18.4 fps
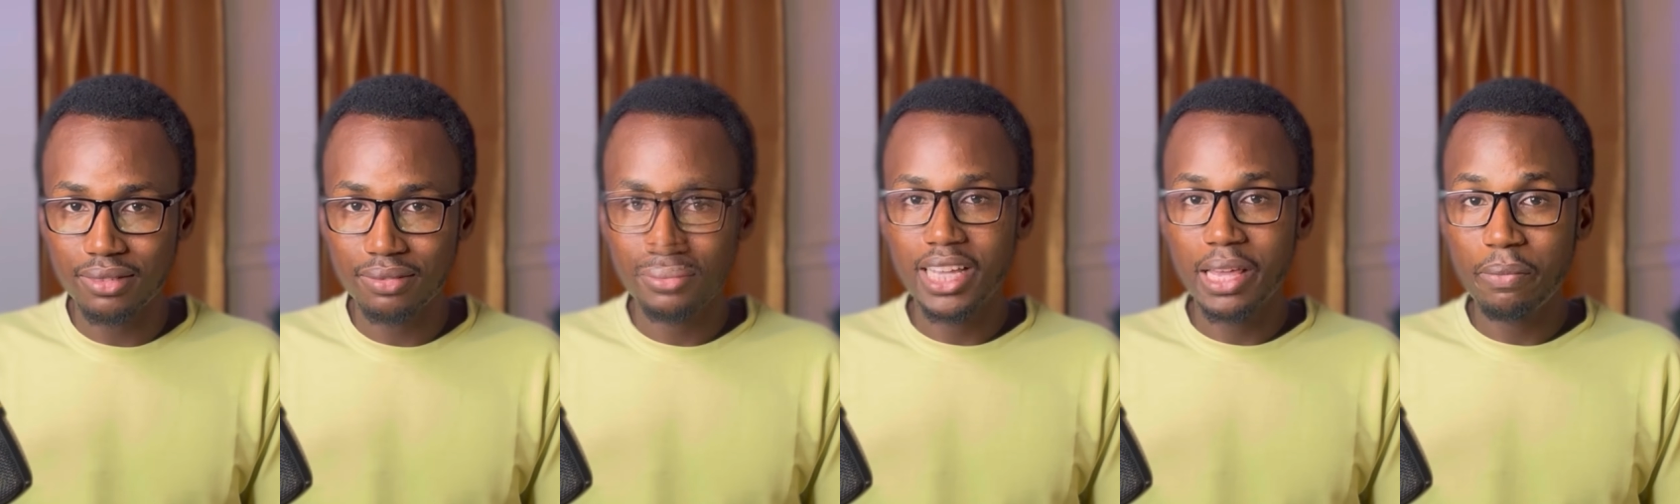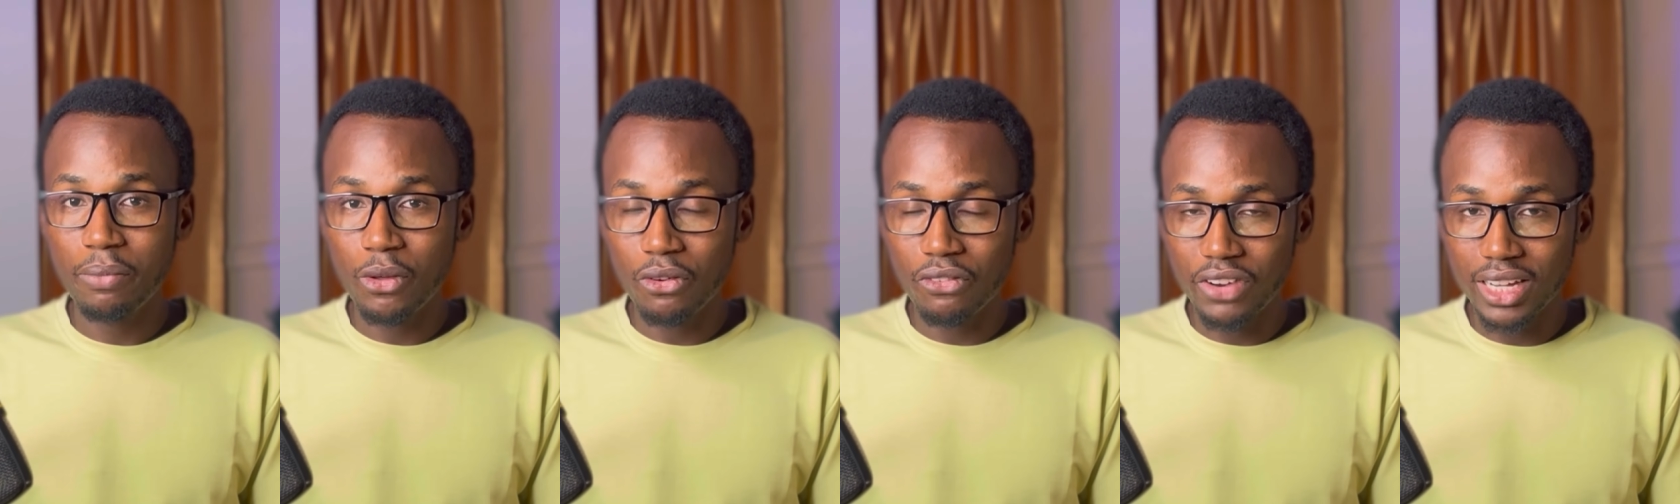If
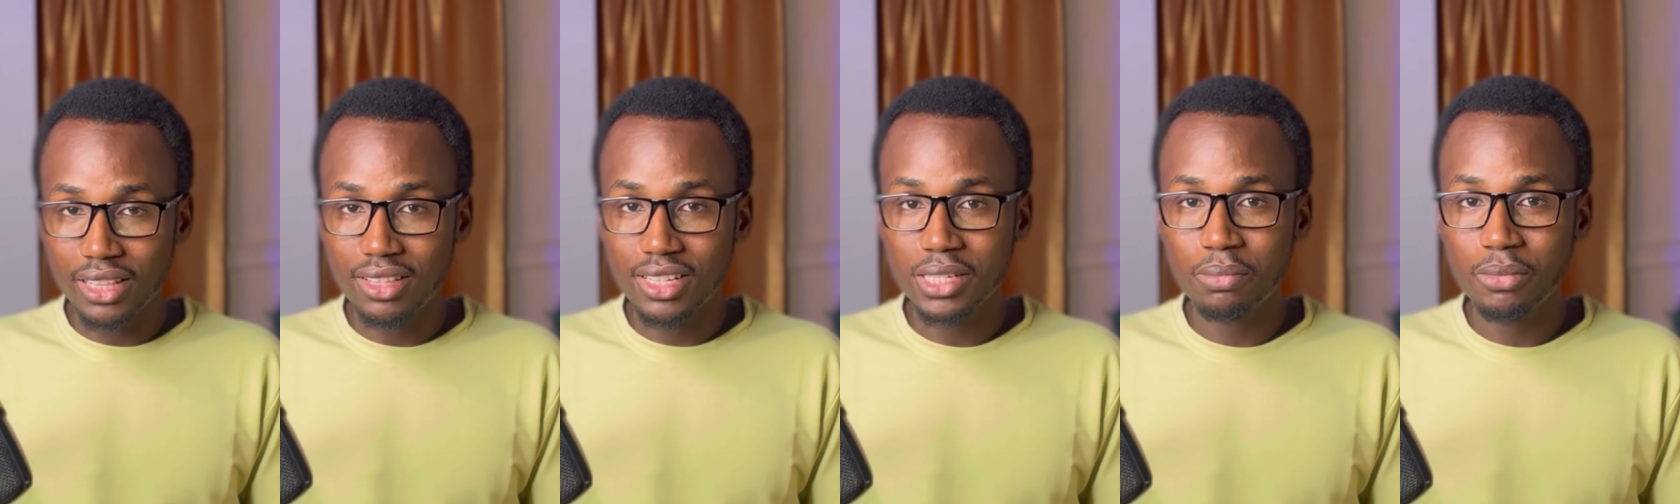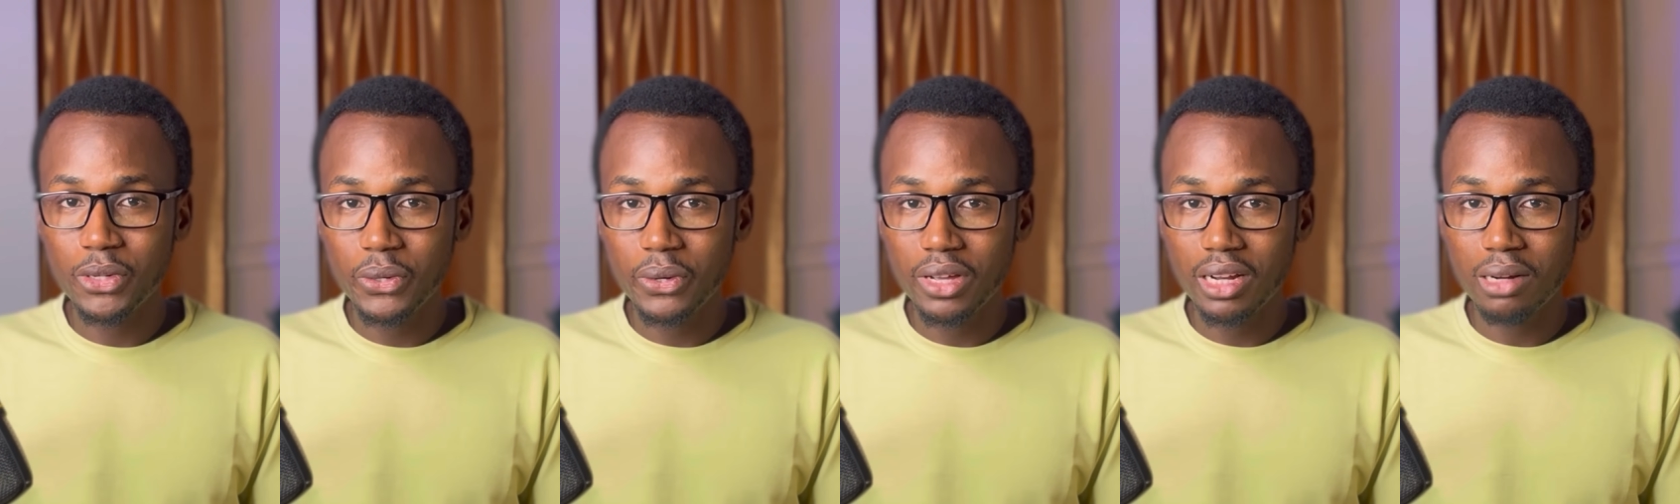you find this video
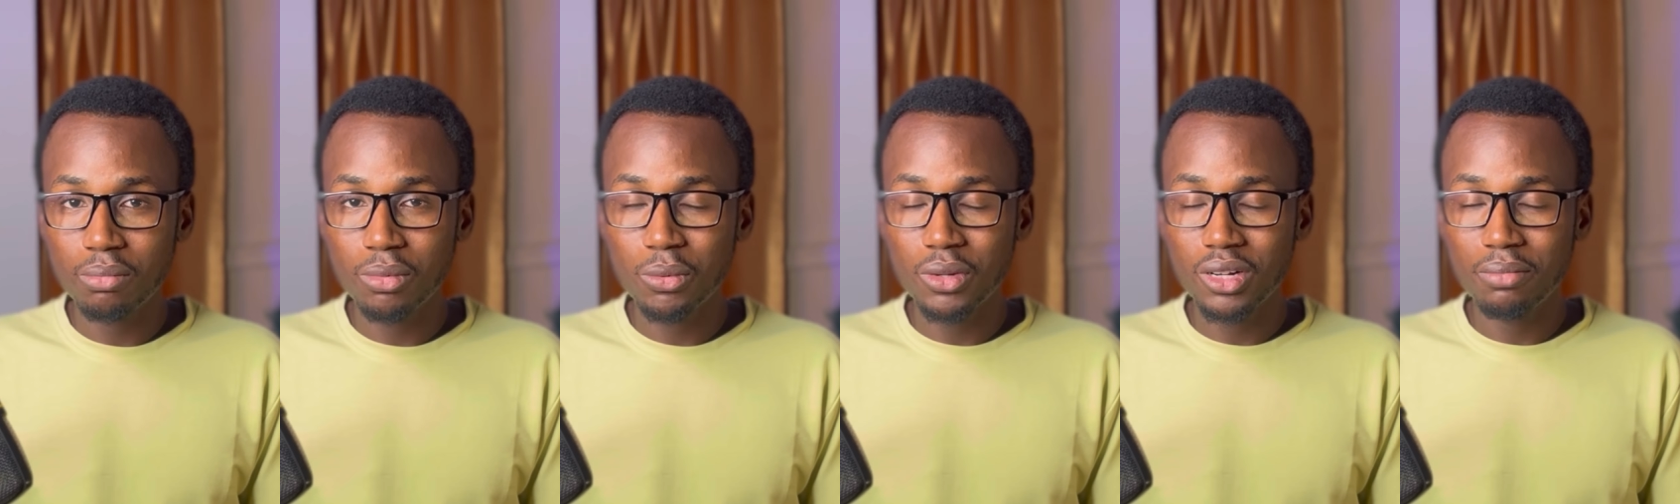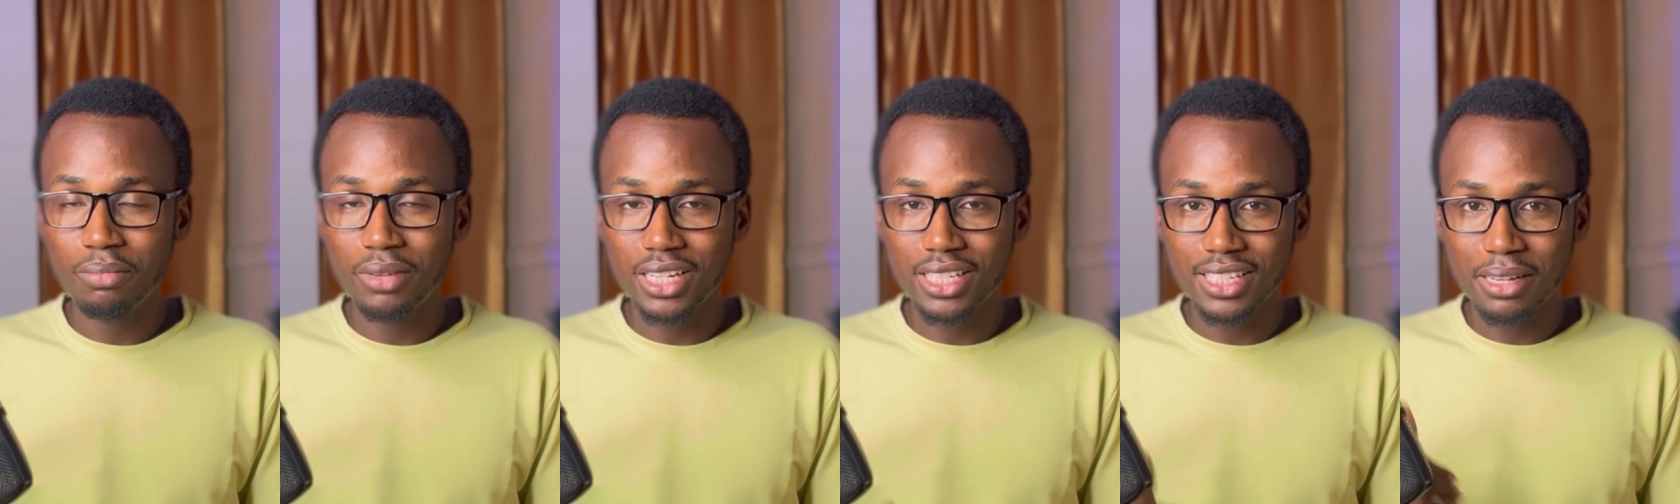helpful,
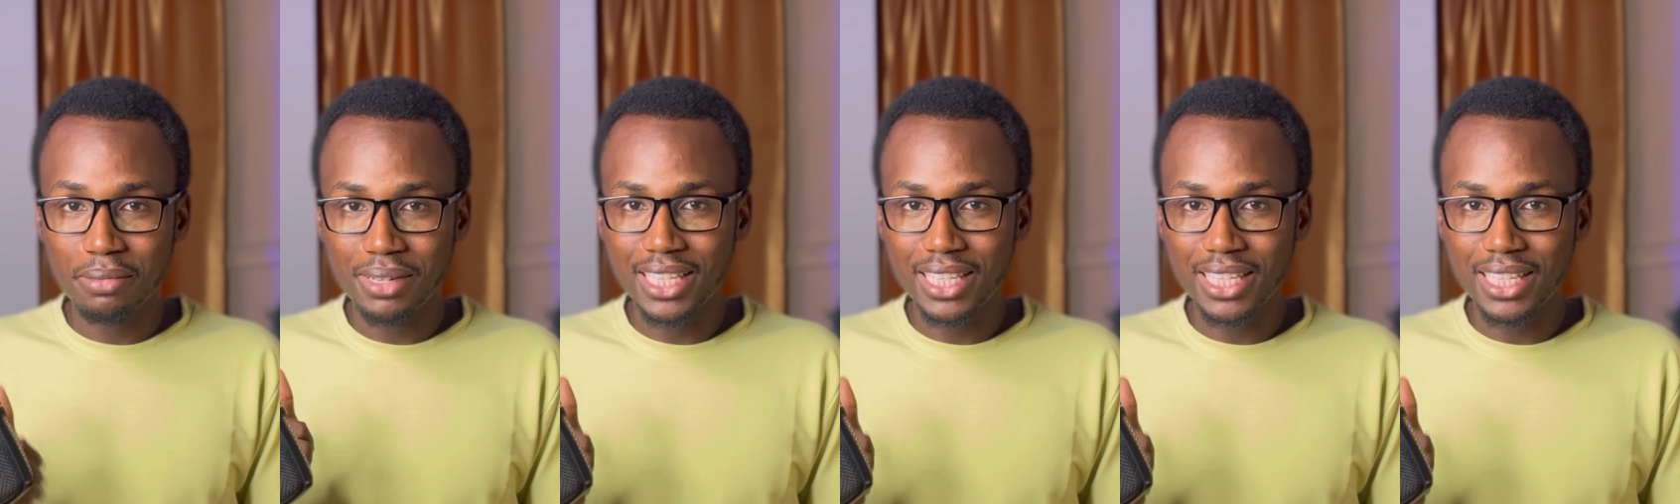please give it